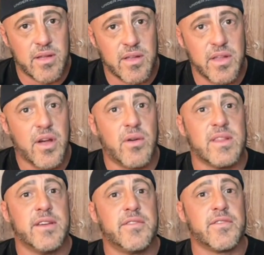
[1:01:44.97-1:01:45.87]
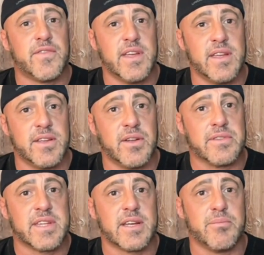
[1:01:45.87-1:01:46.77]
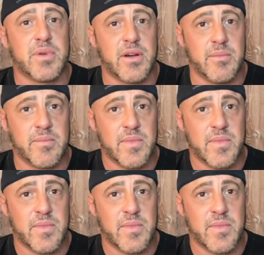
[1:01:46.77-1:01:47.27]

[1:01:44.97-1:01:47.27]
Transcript: You don't leave your feet. You don't take a bump.